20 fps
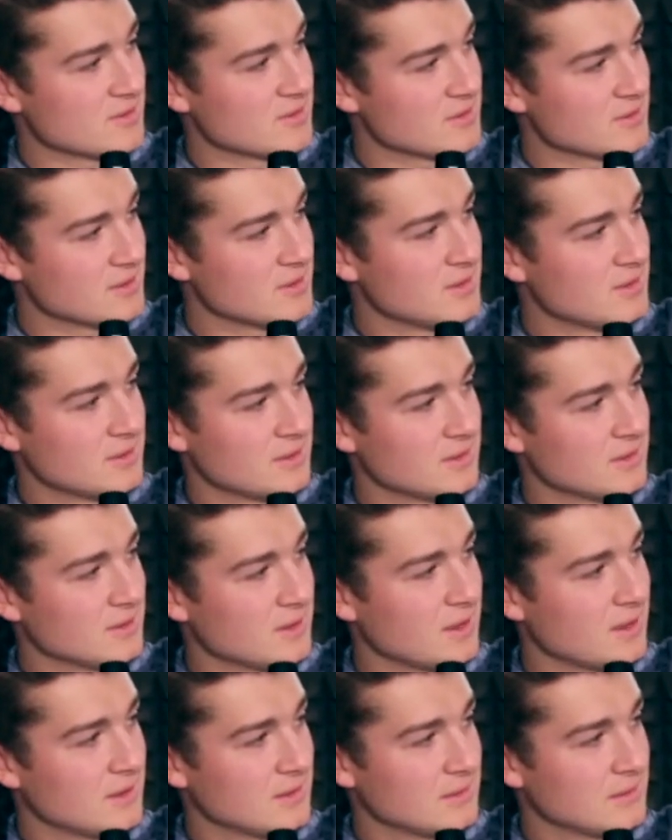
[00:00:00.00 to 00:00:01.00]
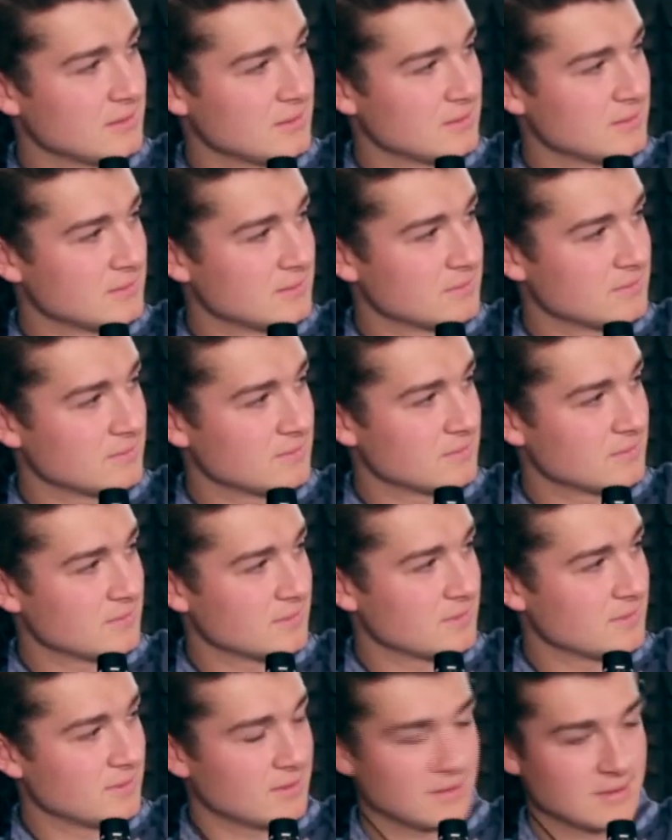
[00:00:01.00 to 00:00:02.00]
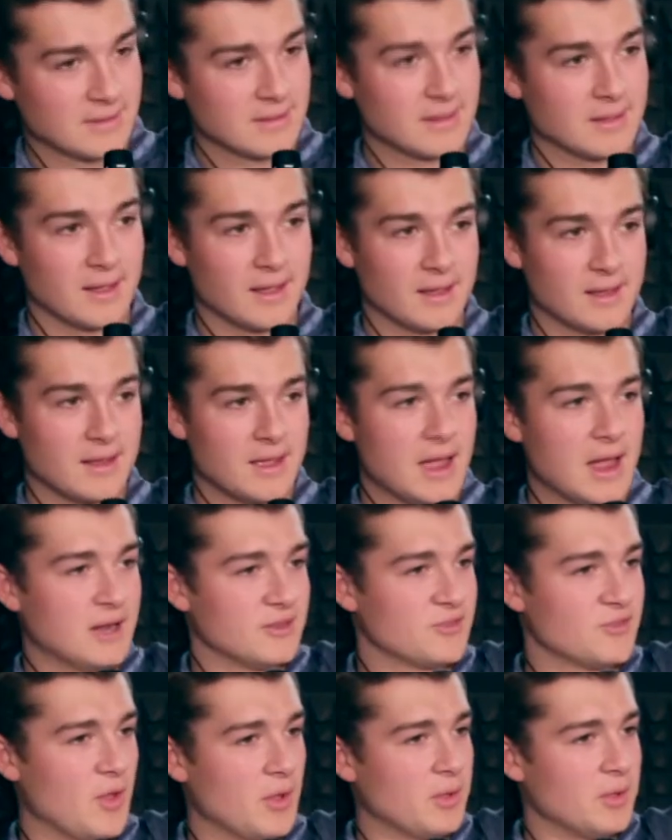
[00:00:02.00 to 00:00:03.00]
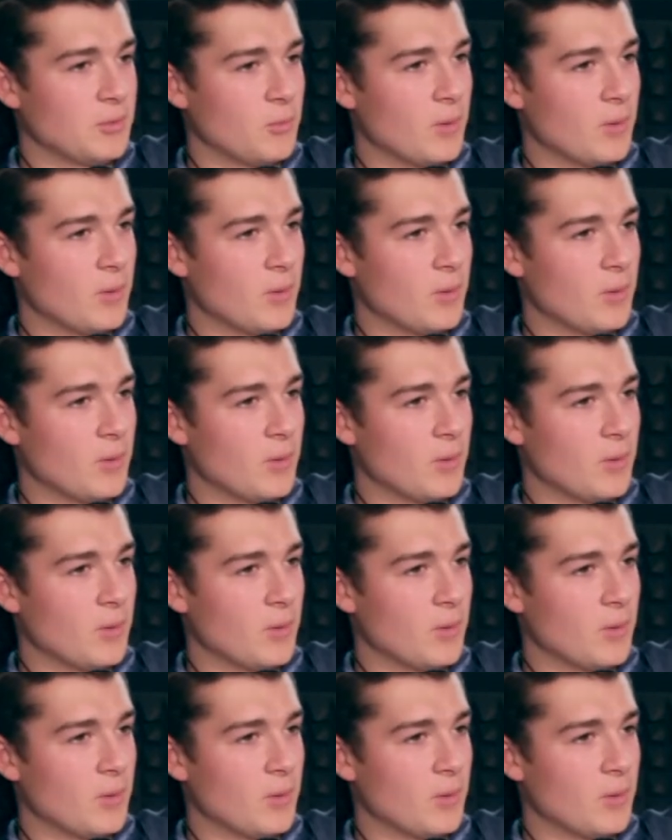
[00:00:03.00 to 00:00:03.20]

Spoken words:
Yeah, that was tough. I had a tough time with that.